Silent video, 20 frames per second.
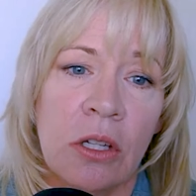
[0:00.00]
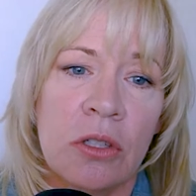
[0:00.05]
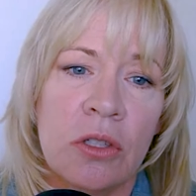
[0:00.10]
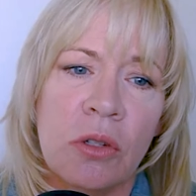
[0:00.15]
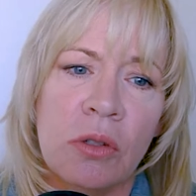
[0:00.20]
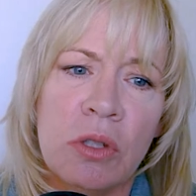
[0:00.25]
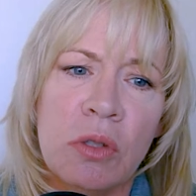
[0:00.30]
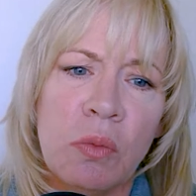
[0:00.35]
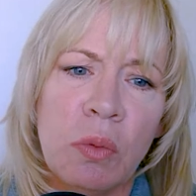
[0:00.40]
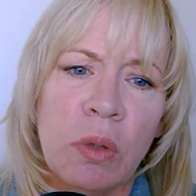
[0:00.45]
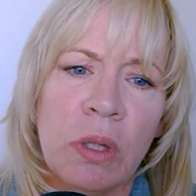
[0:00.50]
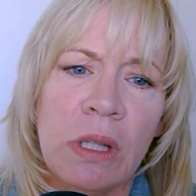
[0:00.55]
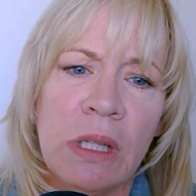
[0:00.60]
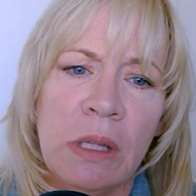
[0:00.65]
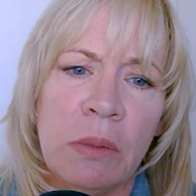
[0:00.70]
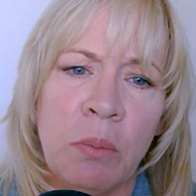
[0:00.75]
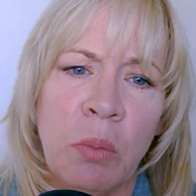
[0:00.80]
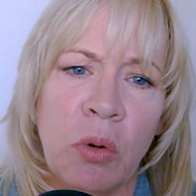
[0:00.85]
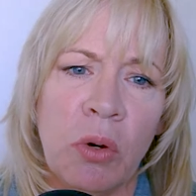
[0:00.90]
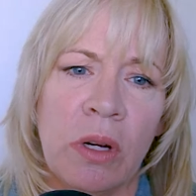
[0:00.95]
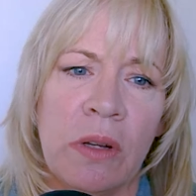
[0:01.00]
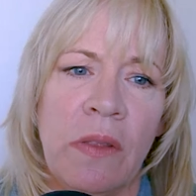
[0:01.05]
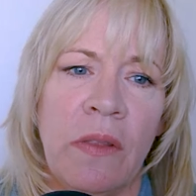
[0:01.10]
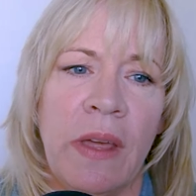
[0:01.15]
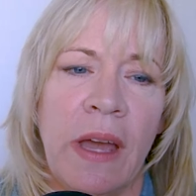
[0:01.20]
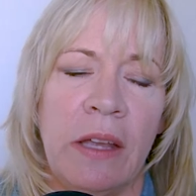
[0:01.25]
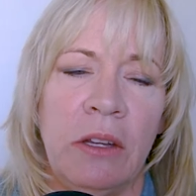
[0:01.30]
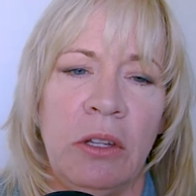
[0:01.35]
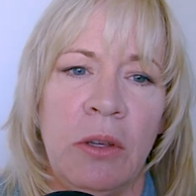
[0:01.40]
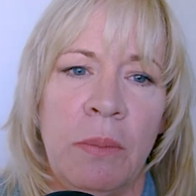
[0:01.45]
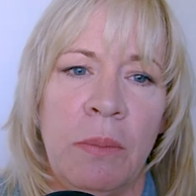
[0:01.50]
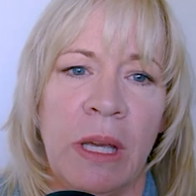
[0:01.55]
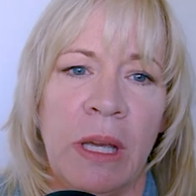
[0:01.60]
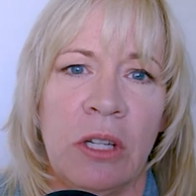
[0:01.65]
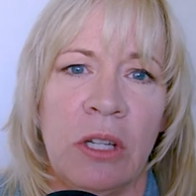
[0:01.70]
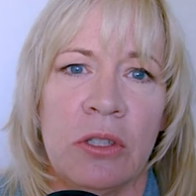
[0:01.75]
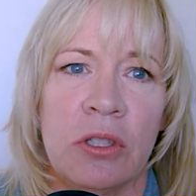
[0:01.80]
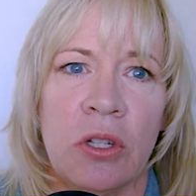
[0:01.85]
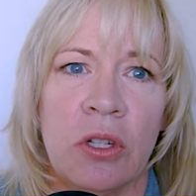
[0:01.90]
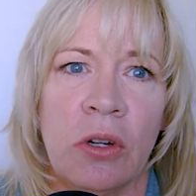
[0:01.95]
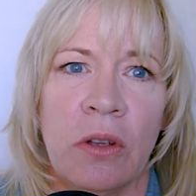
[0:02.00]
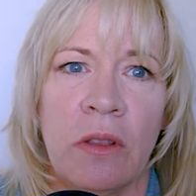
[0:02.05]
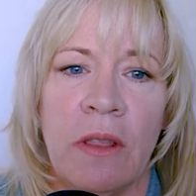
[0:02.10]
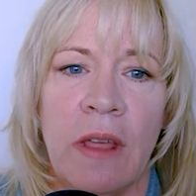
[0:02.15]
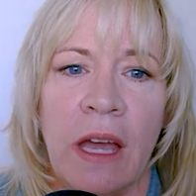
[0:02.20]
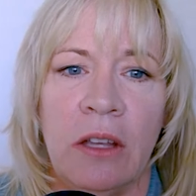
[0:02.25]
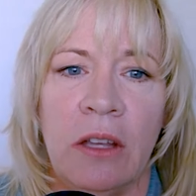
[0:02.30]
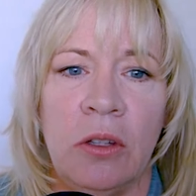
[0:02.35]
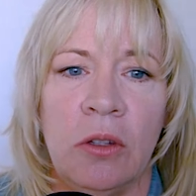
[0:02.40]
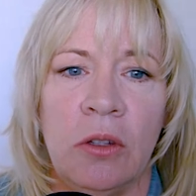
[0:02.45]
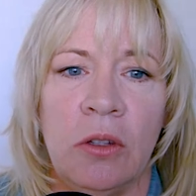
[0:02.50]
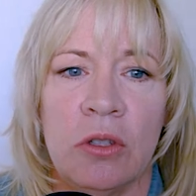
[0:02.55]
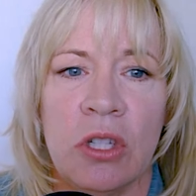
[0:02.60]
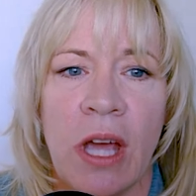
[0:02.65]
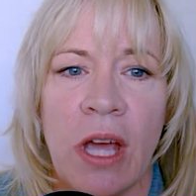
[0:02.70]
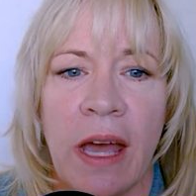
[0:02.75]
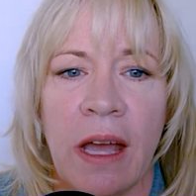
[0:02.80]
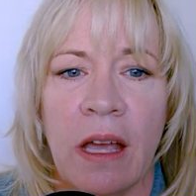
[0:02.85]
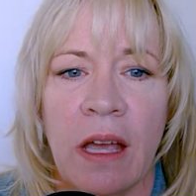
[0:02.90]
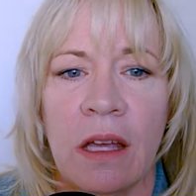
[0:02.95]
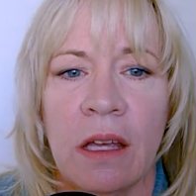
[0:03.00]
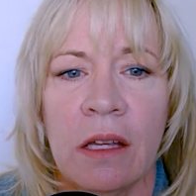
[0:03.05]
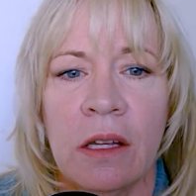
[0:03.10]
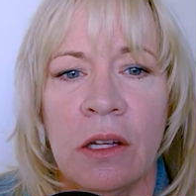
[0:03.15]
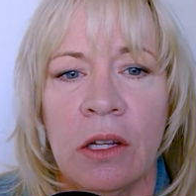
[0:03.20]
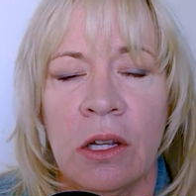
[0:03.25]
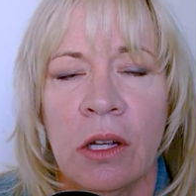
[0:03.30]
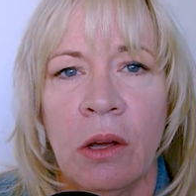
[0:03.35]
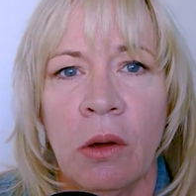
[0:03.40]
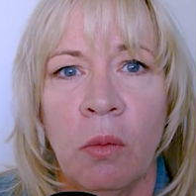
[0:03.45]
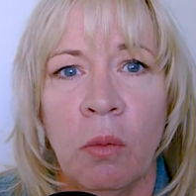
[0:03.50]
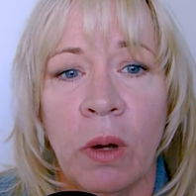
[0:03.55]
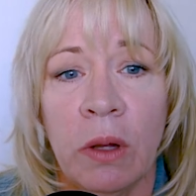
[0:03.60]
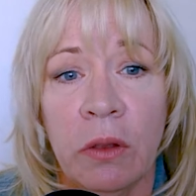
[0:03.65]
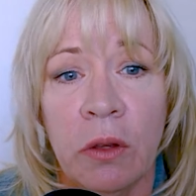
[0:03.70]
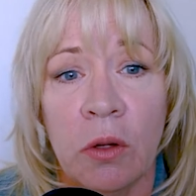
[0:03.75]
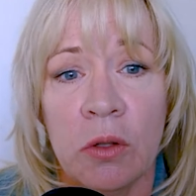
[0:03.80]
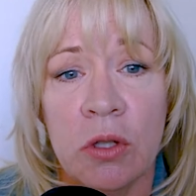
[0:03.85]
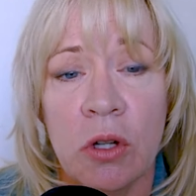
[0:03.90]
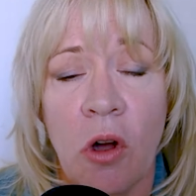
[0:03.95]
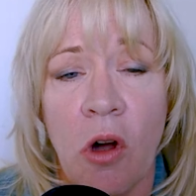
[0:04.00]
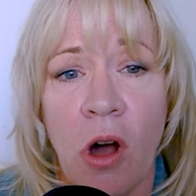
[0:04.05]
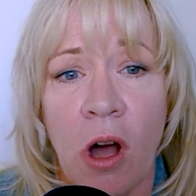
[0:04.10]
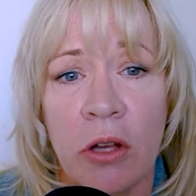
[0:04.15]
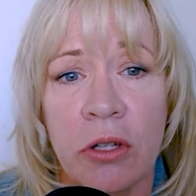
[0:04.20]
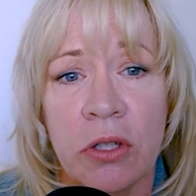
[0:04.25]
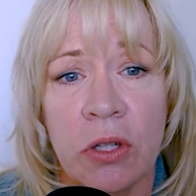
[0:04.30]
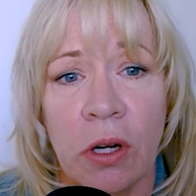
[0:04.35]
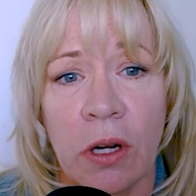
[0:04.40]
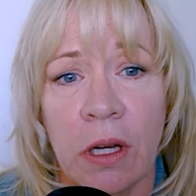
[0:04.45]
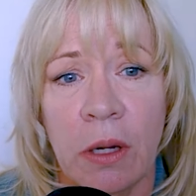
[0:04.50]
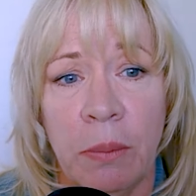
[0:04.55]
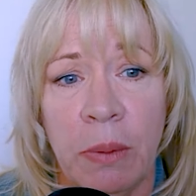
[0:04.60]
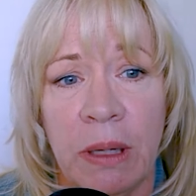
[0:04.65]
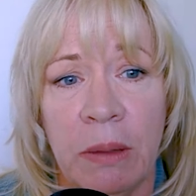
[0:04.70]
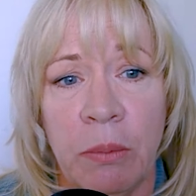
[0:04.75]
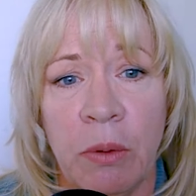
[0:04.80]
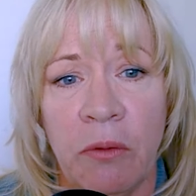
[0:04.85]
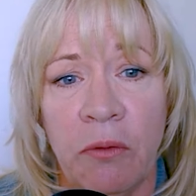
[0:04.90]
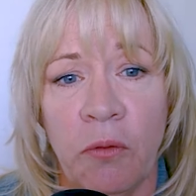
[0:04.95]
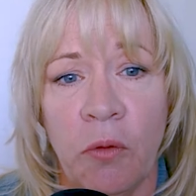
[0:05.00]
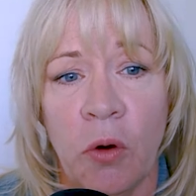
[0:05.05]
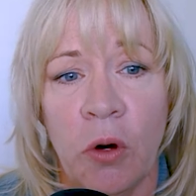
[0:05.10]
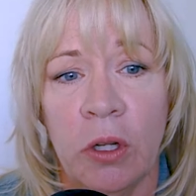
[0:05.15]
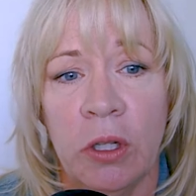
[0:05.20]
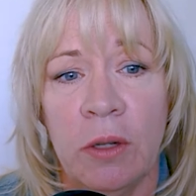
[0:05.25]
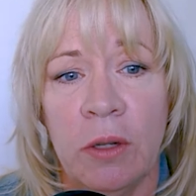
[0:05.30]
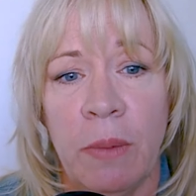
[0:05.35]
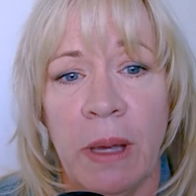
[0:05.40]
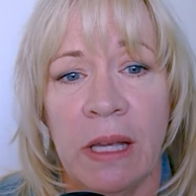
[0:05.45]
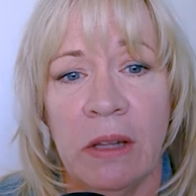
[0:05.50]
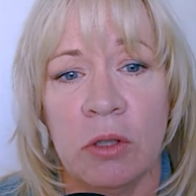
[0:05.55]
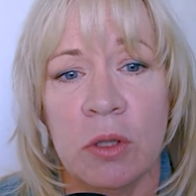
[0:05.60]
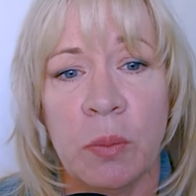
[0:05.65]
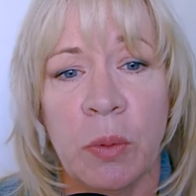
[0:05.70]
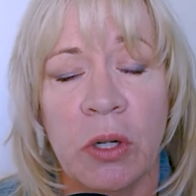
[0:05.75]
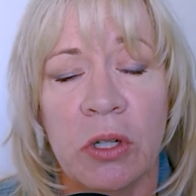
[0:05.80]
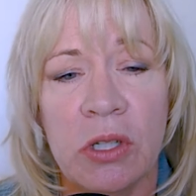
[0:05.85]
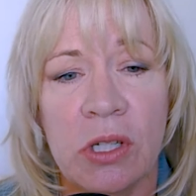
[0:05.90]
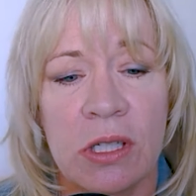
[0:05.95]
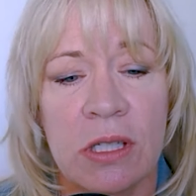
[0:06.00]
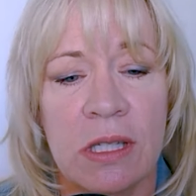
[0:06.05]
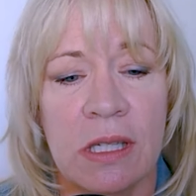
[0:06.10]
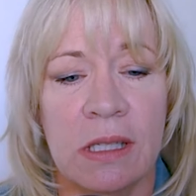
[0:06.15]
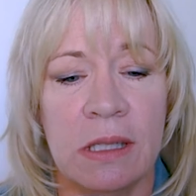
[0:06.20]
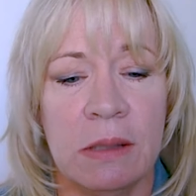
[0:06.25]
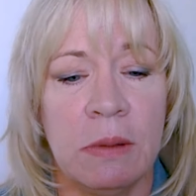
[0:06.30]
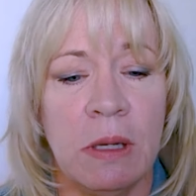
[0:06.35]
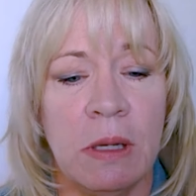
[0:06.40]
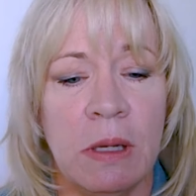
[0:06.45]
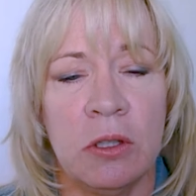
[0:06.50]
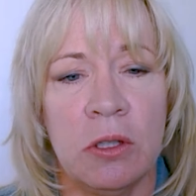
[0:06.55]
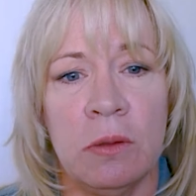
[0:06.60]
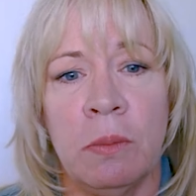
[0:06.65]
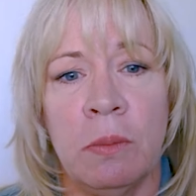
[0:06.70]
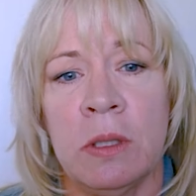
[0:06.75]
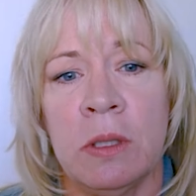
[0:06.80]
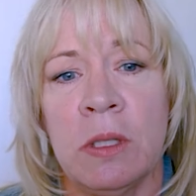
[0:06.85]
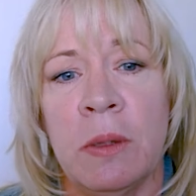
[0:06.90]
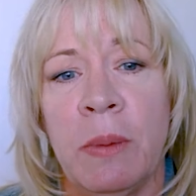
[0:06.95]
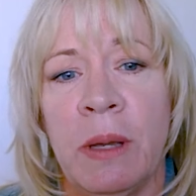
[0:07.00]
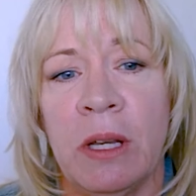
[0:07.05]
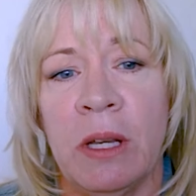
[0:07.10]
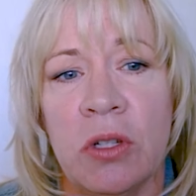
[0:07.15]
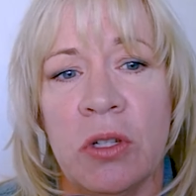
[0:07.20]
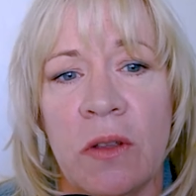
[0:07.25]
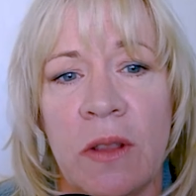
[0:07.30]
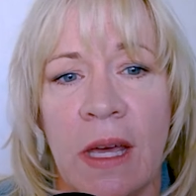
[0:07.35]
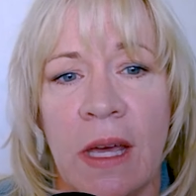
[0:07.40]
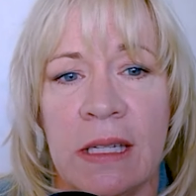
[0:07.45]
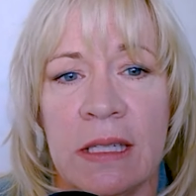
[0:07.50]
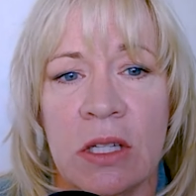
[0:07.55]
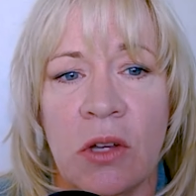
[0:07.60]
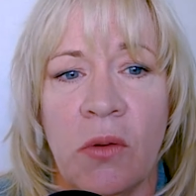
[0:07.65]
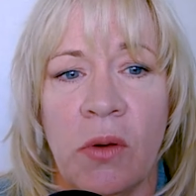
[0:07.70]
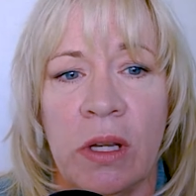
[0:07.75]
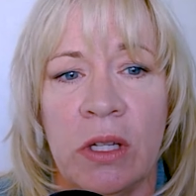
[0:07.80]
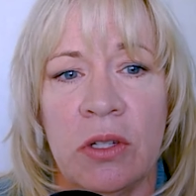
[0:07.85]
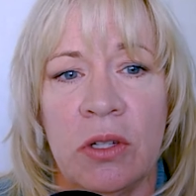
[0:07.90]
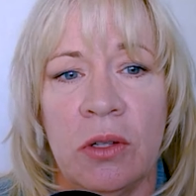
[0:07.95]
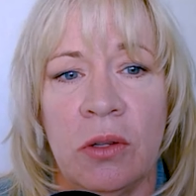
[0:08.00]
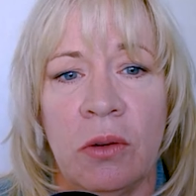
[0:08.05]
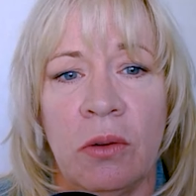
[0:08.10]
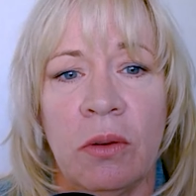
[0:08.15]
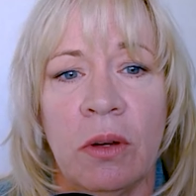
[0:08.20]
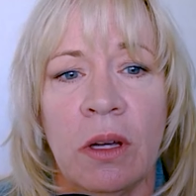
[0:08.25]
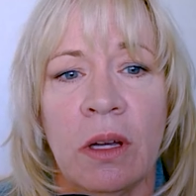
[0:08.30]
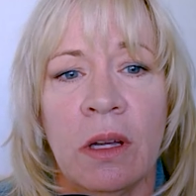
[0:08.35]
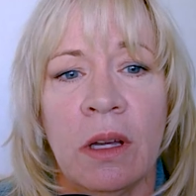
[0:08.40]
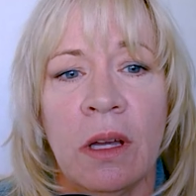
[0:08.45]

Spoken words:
So it's really important that you make sure that you check what those costs are going to be before you make those purchases, to make sure that it's going to